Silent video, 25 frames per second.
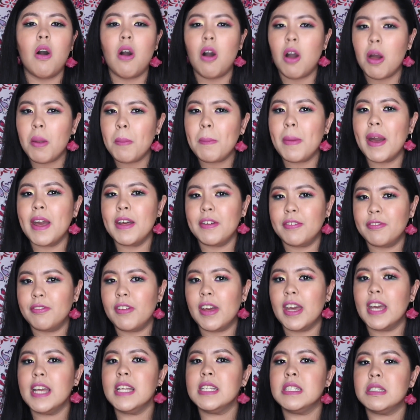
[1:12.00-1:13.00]
on my
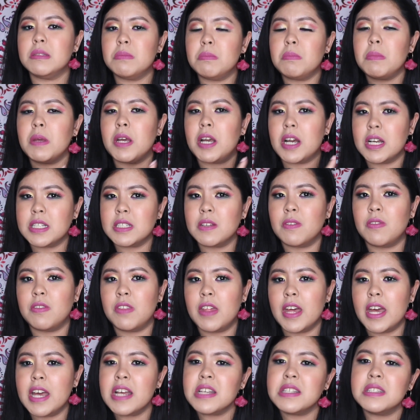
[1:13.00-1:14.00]
face because of
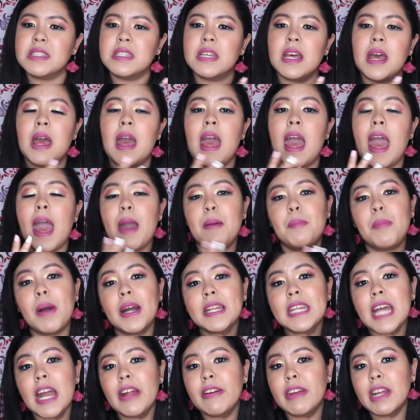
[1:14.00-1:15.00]
this,
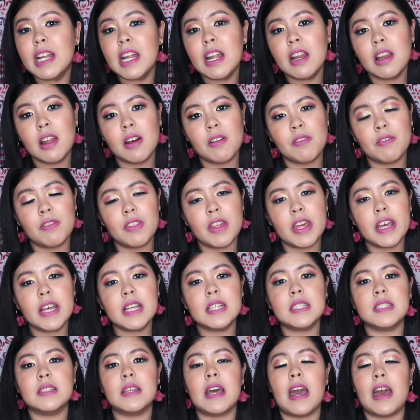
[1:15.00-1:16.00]
but I really love
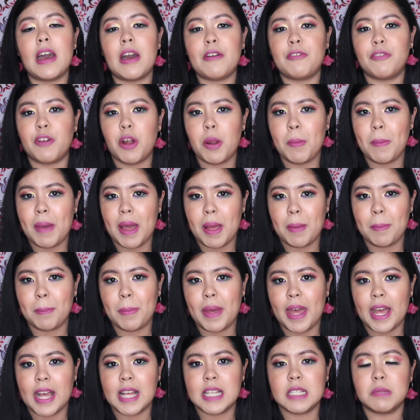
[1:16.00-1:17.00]
this for my
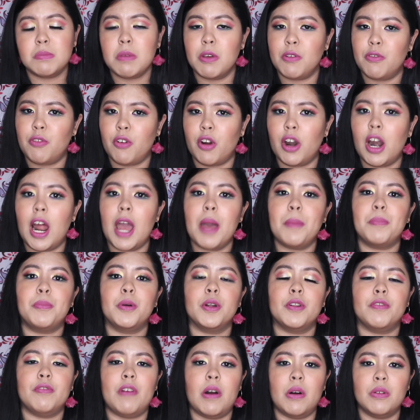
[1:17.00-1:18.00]
base. Before I
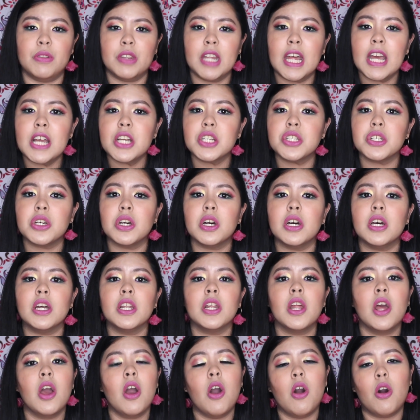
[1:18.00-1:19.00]
put
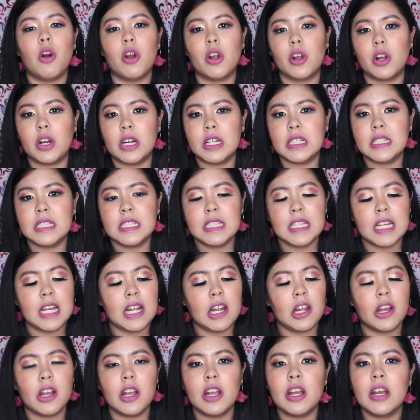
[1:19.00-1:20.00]
foundation or
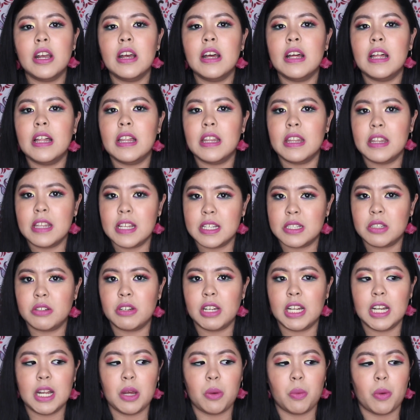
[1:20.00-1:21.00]
concealer, this
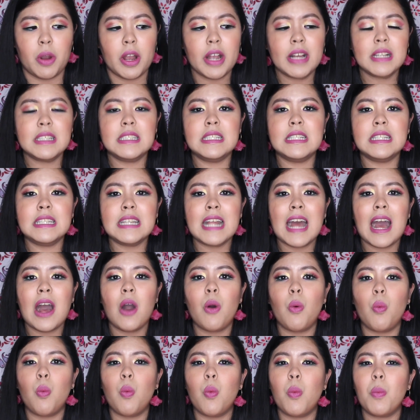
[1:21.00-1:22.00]
really works.
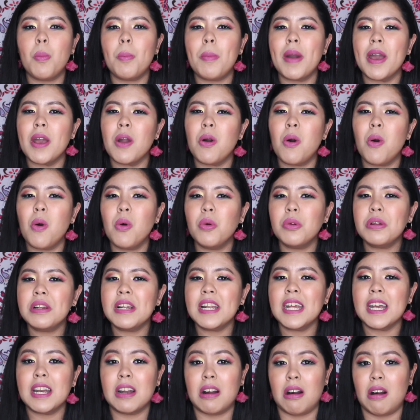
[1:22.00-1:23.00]
Now, my
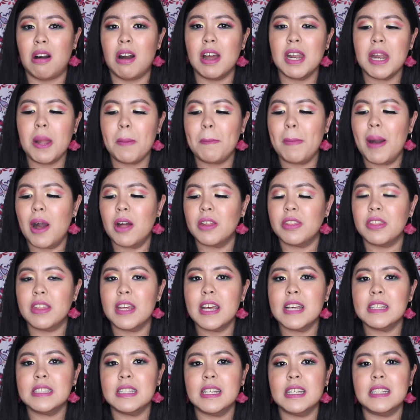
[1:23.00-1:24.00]
only con about
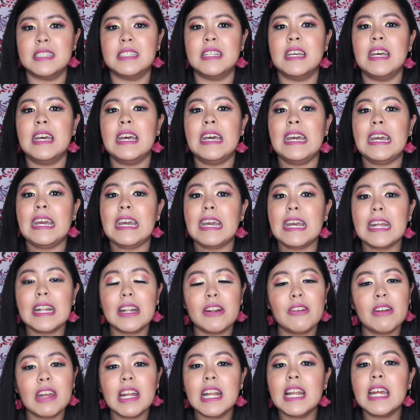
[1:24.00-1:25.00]
this is
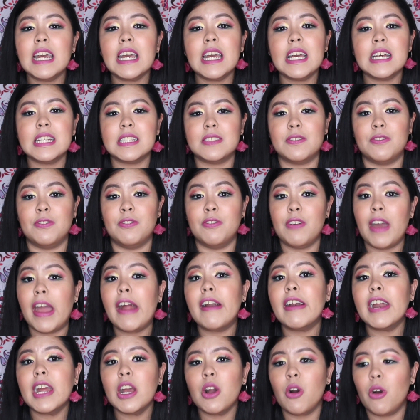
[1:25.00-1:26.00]
it really is
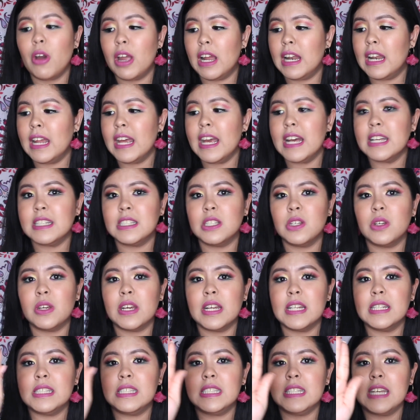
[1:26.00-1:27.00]
very oily. As
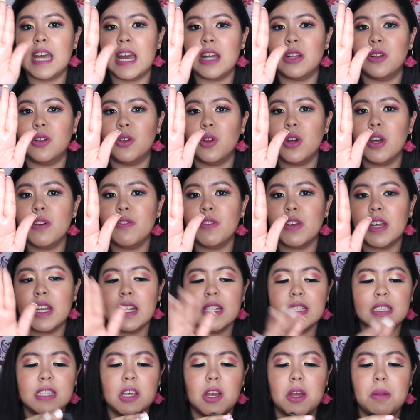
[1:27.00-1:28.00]
you can see, I don't know if you
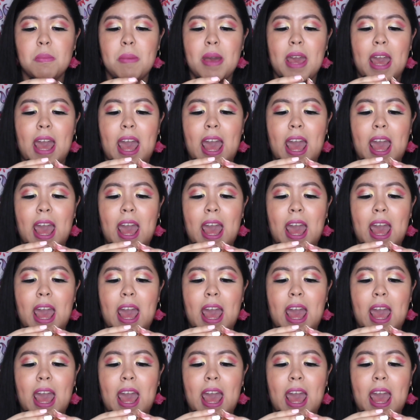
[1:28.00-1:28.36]
can see on my